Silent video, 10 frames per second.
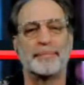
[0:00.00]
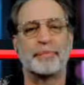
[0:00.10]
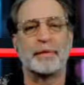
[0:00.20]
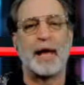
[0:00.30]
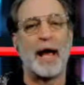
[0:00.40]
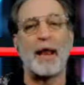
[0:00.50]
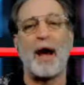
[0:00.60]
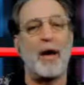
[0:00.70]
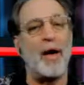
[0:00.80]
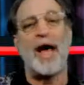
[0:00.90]

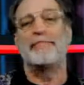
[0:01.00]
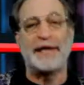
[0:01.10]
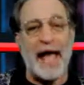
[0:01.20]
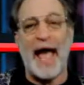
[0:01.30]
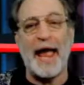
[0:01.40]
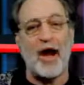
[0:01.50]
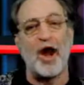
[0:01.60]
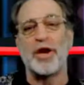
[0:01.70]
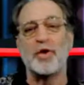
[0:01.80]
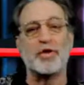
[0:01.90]
Hello, FDA, are
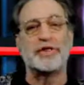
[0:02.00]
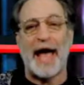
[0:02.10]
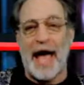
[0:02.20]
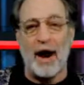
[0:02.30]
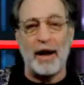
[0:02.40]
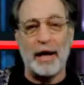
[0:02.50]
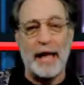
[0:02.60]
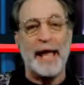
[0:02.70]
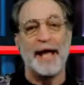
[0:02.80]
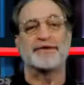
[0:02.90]
you there?
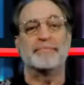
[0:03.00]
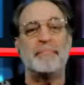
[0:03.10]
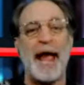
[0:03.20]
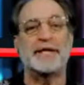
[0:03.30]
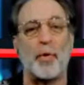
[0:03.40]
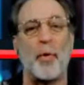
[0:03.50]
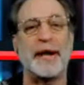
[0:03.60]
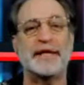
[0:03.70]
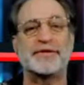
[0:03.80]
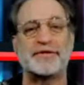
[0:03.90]
It's May
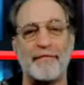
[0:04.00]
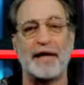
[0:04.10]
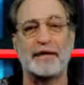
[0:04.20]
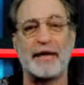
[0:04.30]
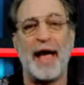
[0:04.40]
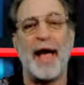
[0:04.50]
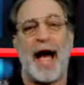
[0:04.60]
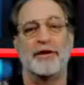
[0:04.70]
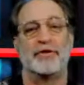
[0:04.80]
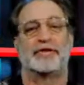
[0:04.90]
27th, and
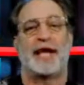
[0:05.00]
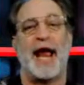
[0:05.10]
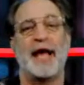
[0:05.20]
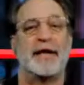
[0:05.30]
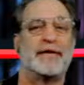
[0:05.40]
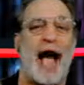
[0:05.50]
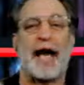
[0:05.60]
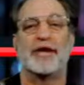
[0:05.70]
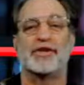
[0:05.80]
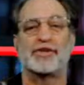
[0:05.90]
you're saying they're not
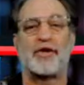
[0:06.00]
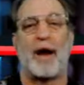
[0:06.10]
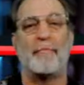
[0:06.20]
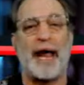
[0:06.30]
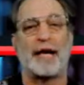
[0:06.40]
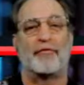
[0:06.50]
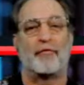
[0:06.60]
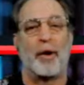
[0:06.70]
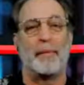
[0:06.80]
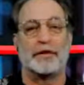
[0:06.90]
going to start making the
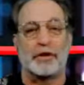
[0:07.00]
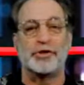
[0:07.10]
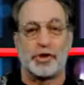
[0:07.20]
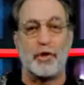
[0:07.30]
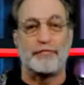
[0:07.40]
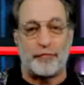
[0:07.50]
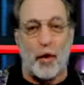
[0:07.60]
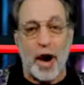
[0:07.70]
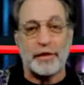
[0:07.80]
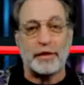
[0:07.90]
formula till June
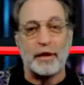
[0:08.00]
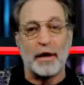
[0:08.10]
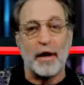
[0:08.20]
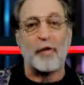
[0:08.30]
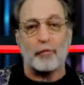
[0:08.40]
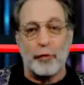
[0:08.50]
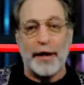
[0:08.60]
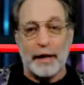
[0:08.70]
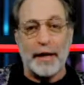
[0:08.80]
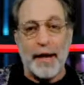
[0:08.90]
4th?
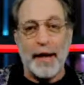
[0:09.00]
Really?